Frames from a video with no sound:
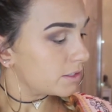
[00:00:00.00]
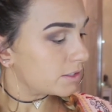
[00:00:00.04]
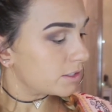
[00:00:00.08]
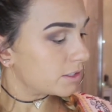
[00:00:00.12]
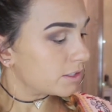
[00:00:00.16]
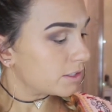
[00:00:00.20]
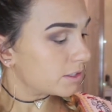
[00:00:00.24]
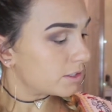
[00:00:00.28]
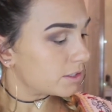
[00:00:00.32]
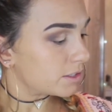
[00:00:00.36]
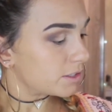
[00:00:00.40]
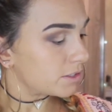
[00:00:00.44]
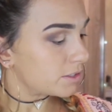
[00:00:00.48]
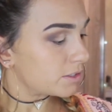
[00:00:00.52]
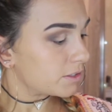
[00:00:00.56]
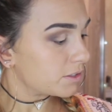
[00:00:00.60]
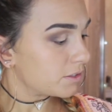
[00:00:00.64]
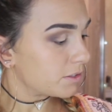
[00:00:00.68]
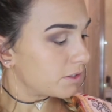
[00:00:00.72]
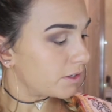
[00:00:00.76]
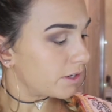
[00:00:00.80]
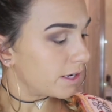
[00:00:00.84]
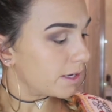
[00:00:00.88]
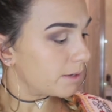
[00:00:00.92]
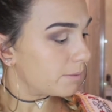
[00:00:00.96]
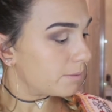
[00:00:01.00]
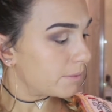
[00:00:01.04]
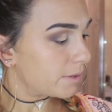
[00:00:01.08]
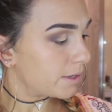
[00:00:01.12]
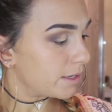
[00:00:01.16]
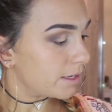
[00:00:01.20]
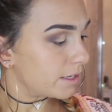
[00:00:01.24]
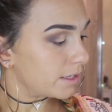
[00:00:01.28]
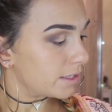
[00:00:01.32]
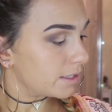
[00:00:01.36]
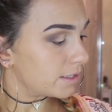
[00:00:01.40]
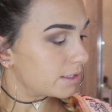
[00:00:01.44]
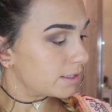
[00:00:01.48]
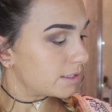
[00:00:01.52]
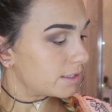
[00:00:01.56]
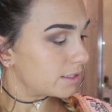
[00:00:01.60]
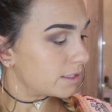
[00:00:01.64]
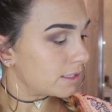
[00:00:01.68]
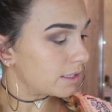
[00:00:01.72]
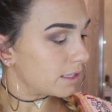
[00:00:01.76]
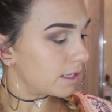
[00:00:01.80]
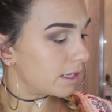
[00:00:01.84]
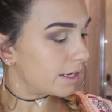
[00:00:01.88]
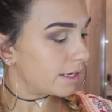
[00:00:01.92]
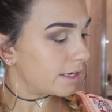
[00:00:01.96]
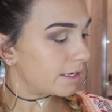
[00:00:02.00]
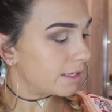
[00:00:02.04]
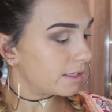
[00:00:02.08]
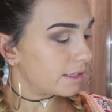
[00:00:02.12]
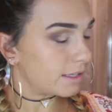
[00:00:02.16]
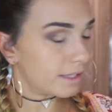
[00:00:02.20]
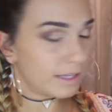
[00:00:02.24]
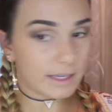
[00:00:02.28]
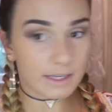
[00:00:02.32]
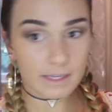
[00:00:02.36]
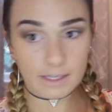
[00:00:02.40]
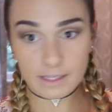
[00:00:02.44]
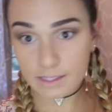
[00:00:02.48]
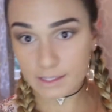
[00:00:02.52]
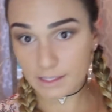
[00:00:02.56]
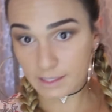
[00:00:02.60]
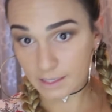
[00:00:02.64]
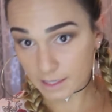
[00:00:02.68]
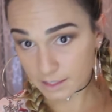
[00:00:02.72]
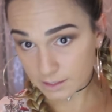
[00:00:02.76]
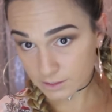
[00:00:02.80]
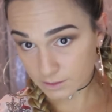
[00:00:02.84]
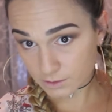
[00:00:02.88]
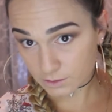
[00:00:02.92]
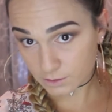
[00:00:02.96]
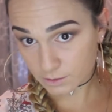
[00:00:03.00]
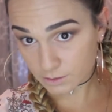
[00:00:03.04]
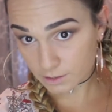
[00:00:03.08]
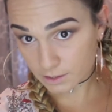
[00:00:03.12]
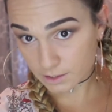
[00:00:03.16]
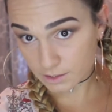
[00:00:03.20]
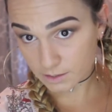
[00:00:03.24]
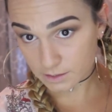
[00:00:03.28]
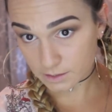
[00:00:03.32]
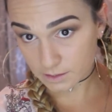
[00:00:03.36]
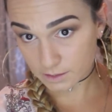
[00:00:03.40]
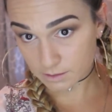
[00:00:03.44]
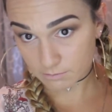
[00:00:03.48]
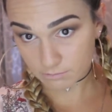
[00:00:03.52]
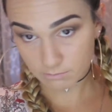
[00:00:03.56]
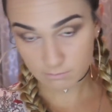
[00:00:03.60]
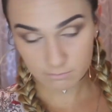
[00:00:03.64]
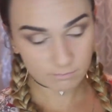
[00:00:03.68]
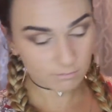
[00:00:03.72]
just scrape it slightly, not too crazy.